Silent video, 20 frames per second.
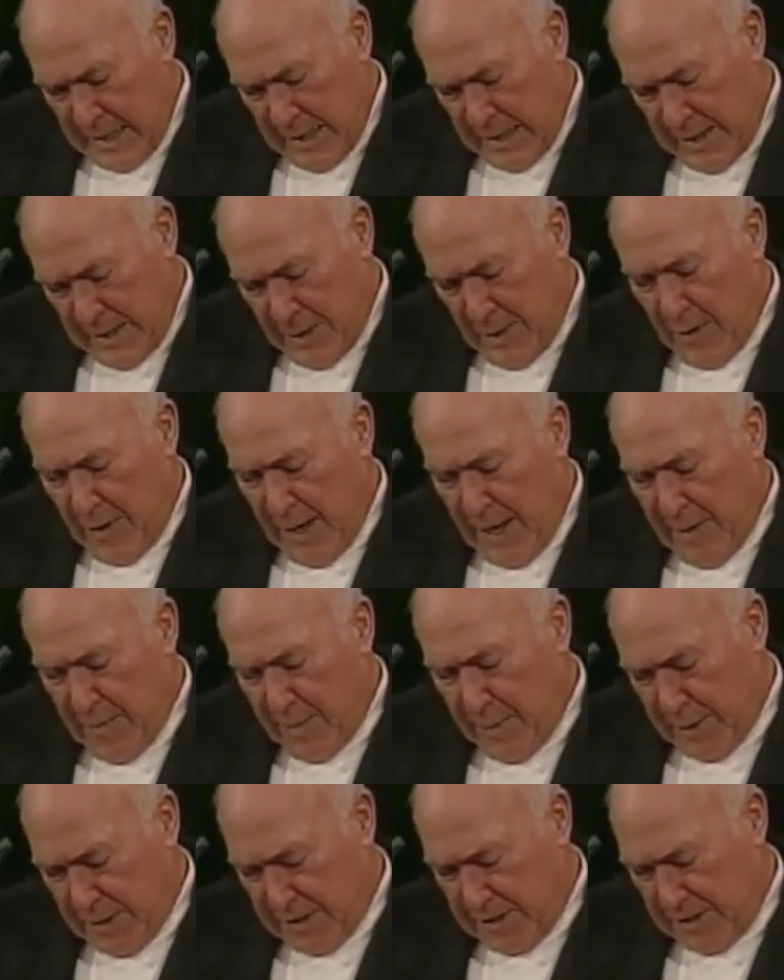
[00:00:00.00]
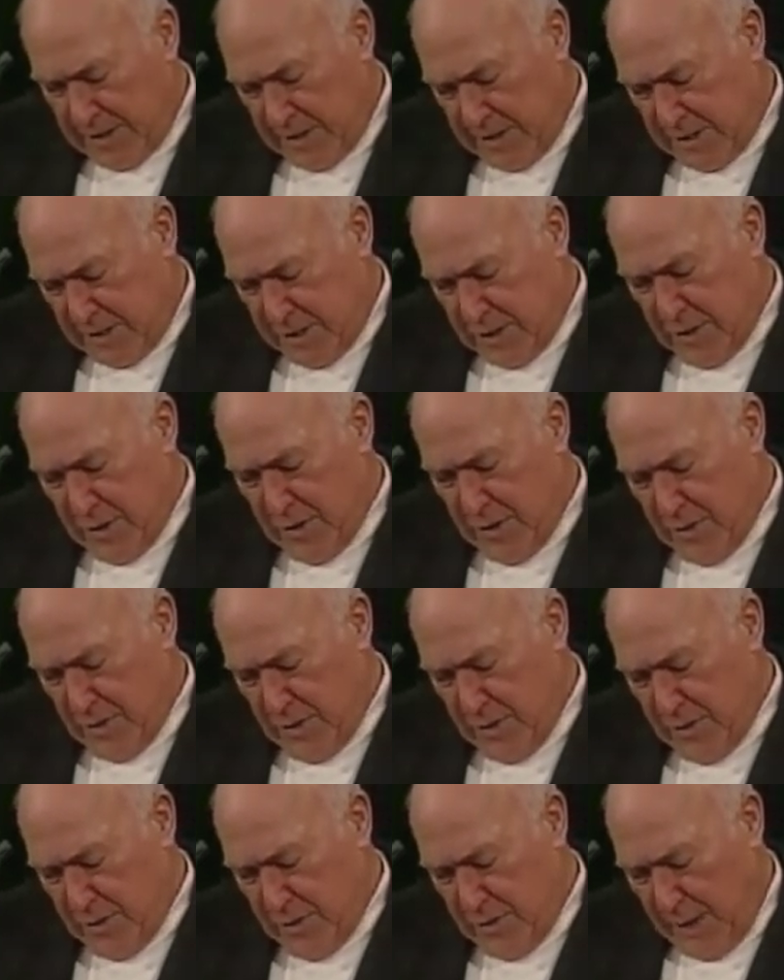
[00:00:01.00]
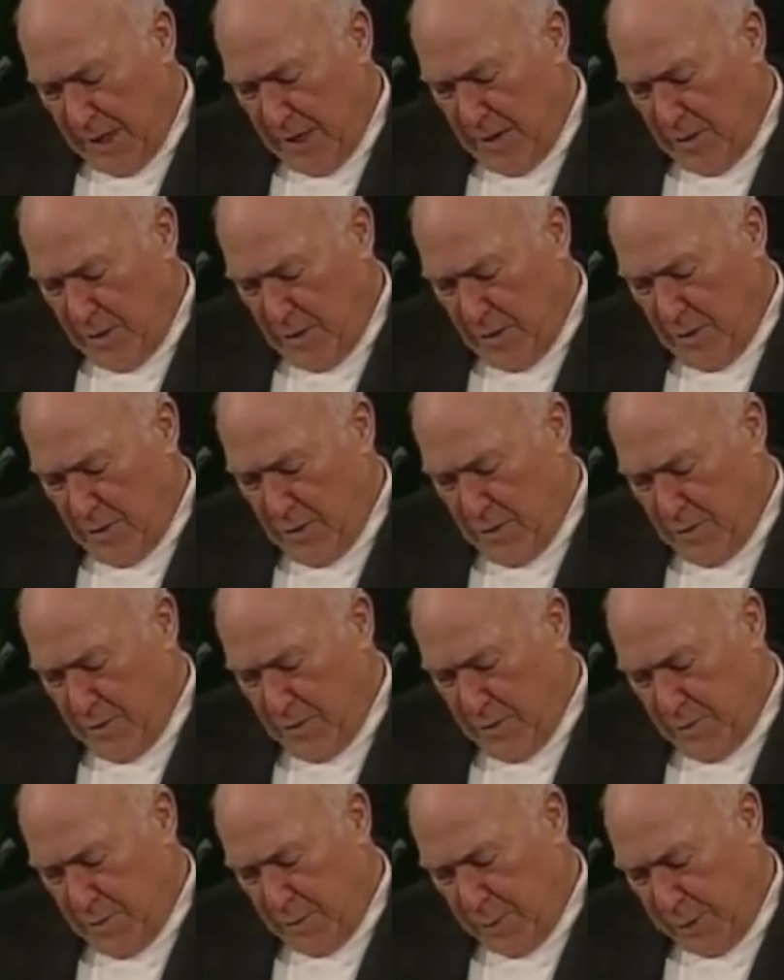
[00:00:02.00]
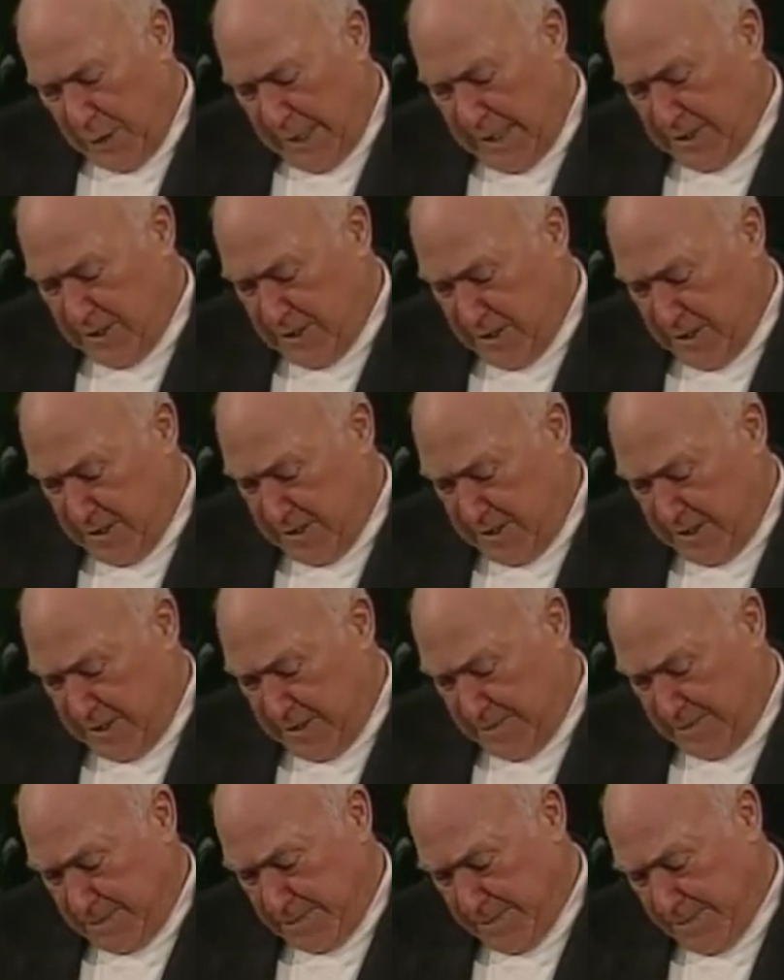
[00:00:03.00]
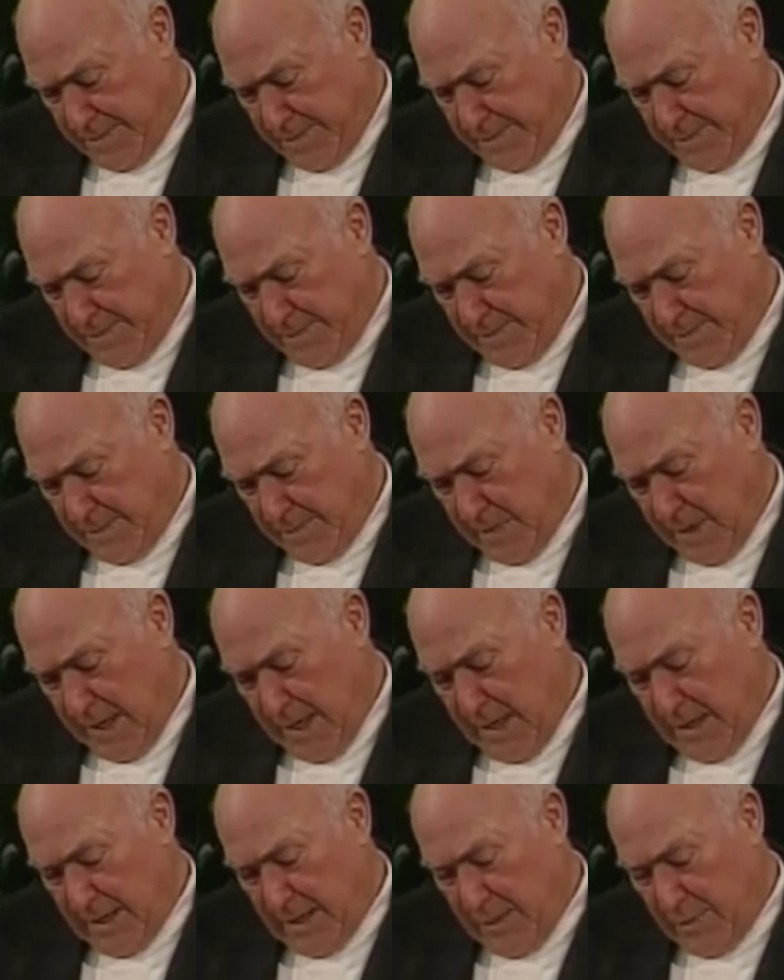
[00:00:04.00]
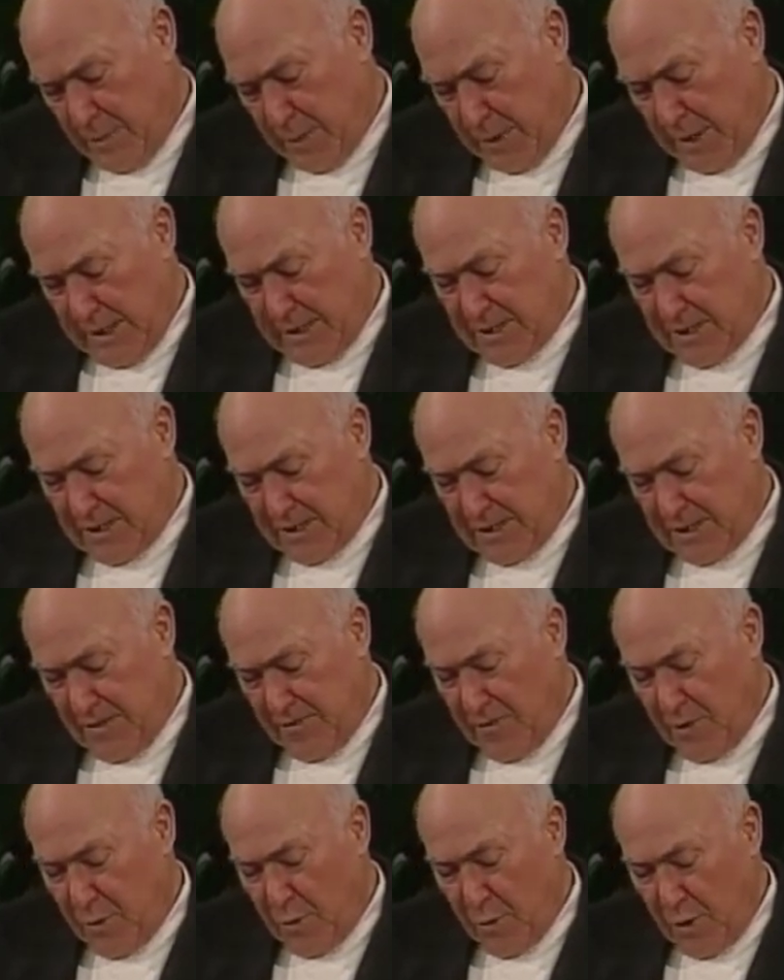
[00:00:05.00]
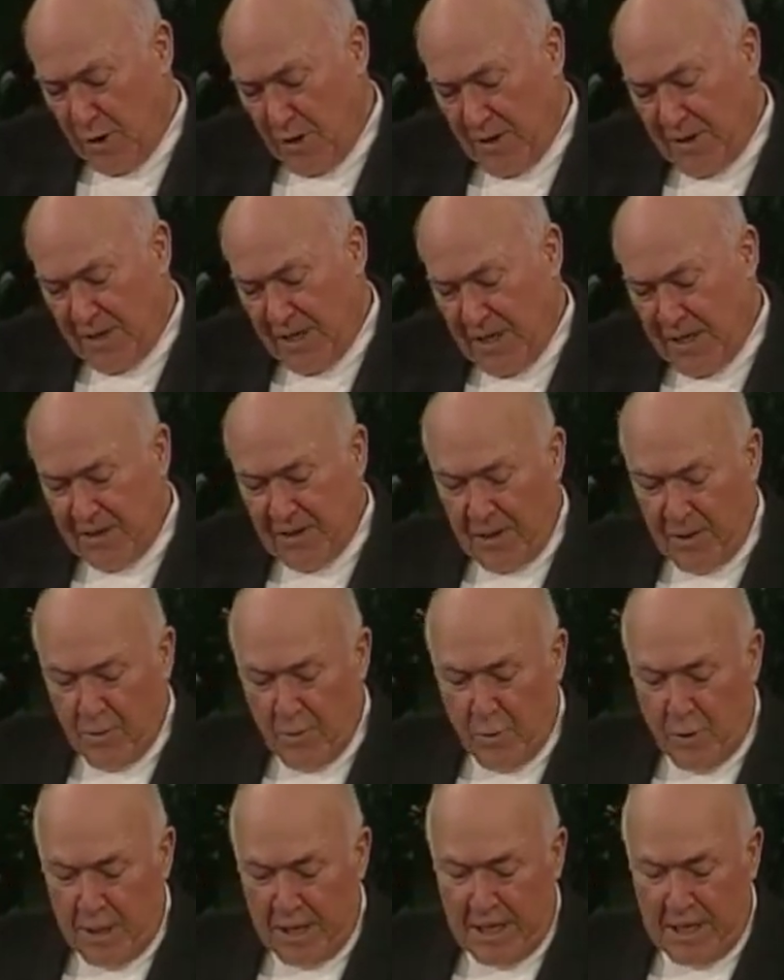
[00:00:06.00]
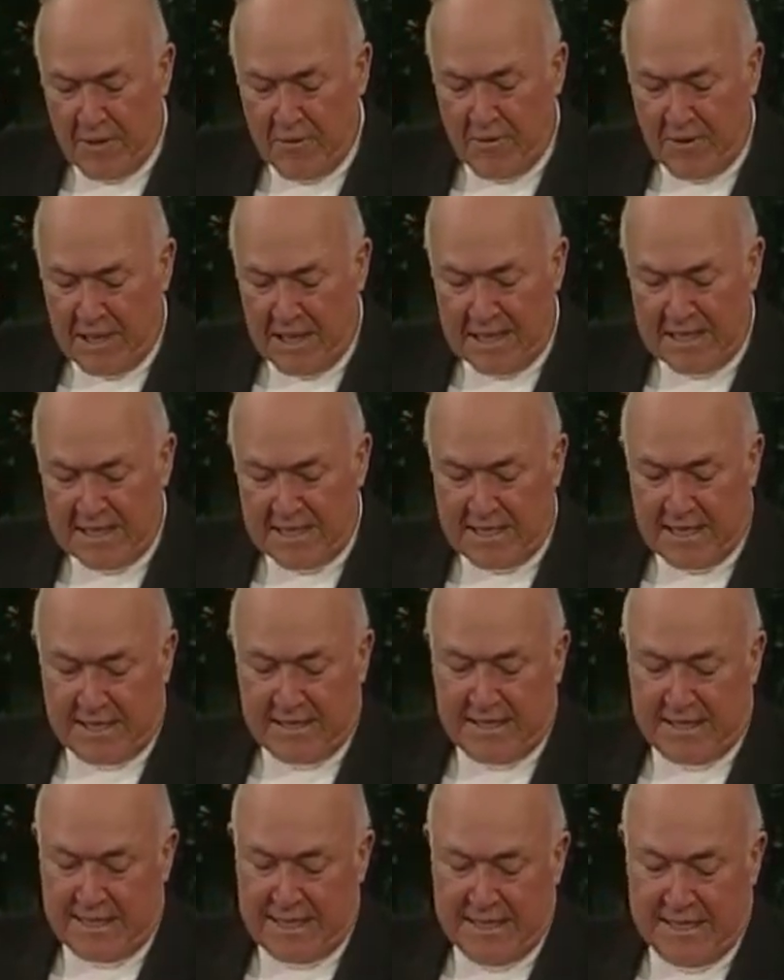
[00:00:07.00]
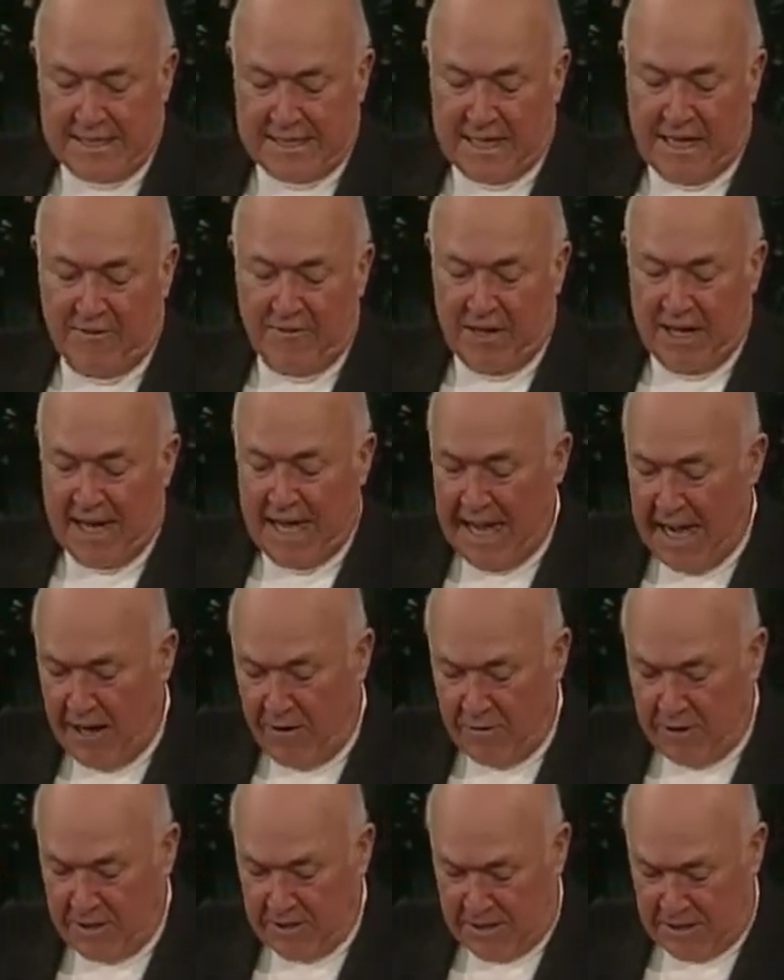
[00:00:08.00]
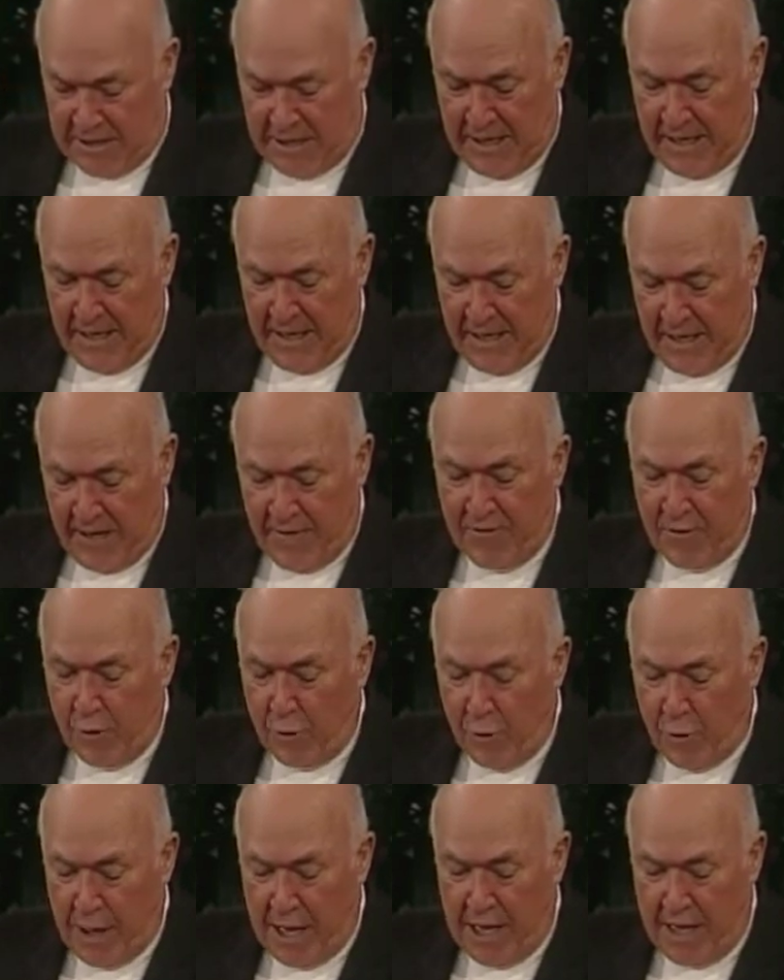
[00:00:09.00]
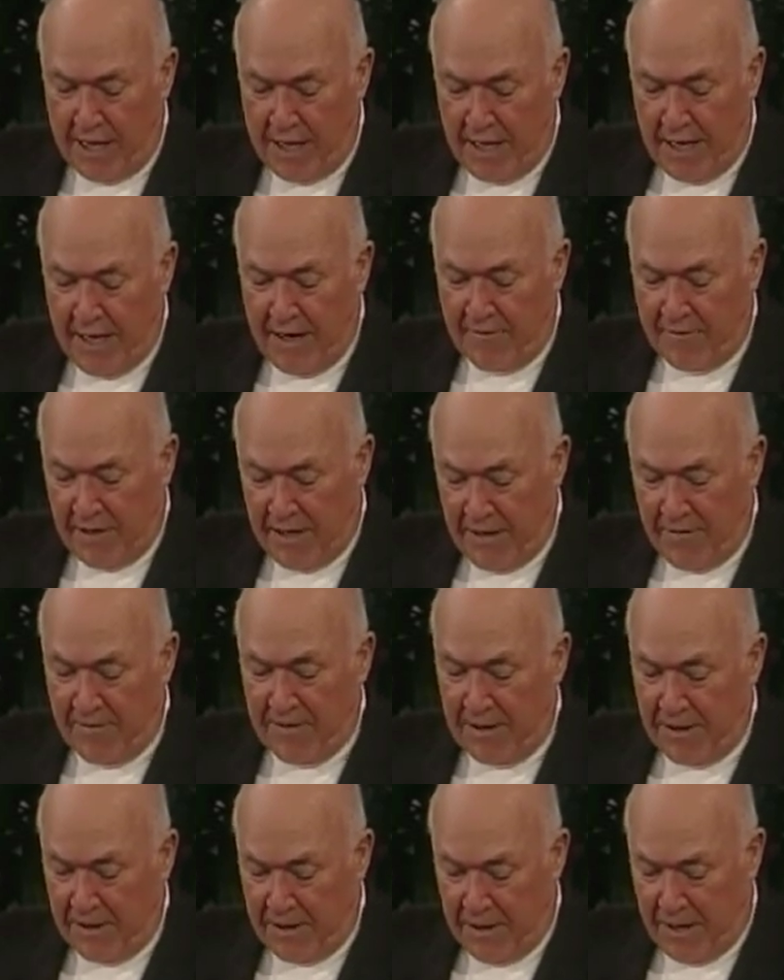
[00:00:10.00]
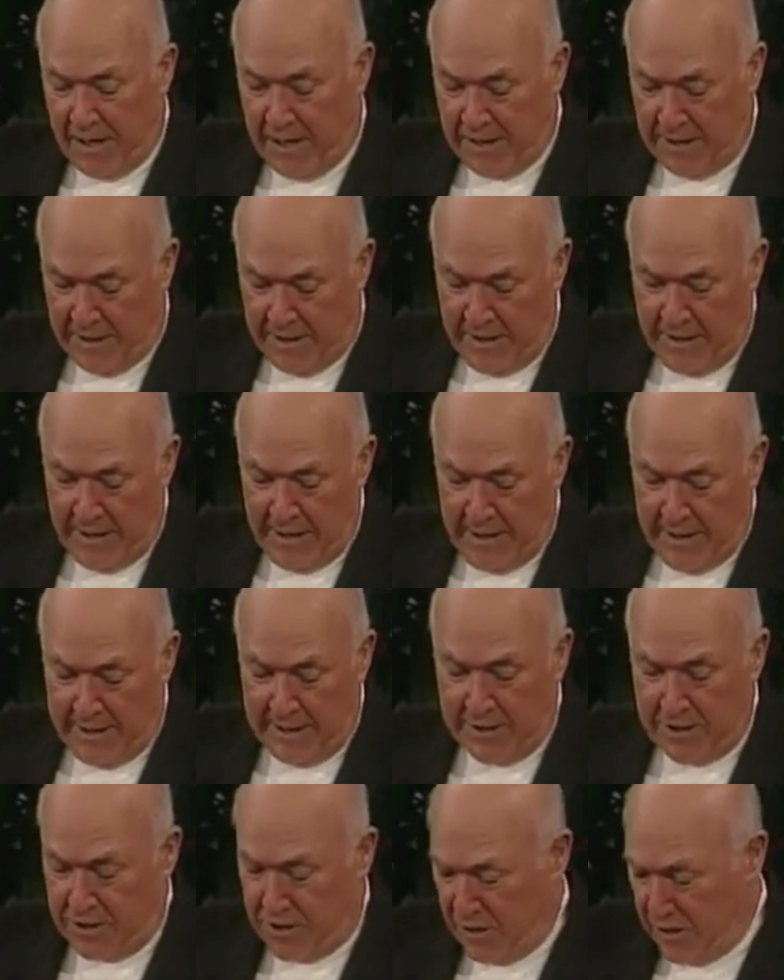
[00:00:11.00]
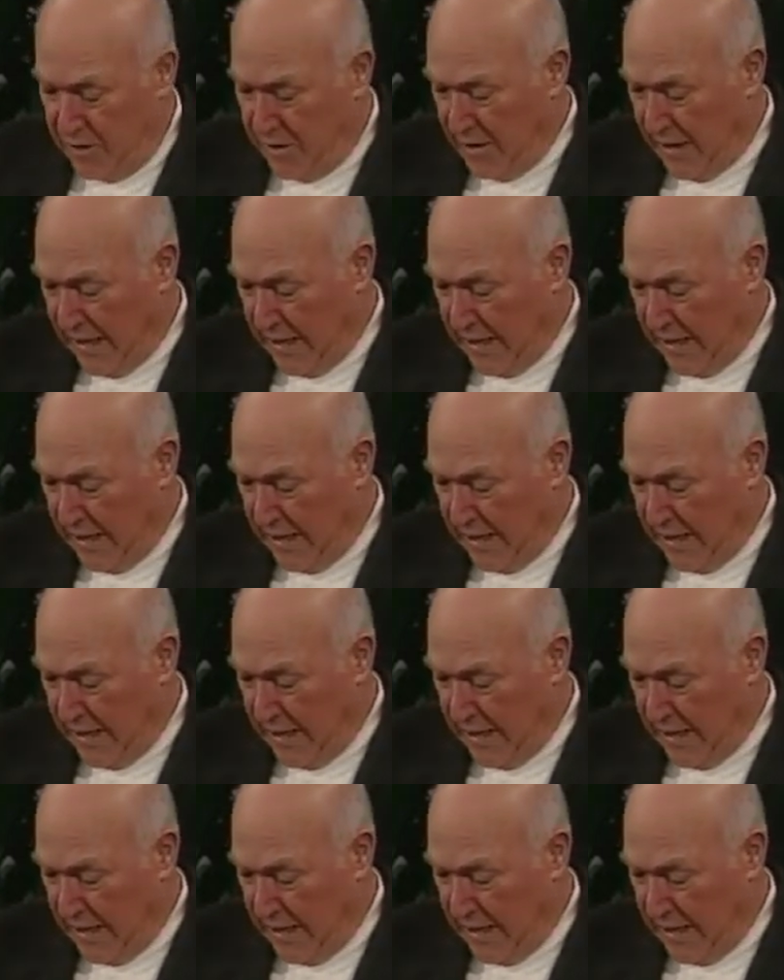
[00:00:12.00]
Though I pursue my own pleasures and the pleasures of the world, the other 167 hours of the week I have given God his due.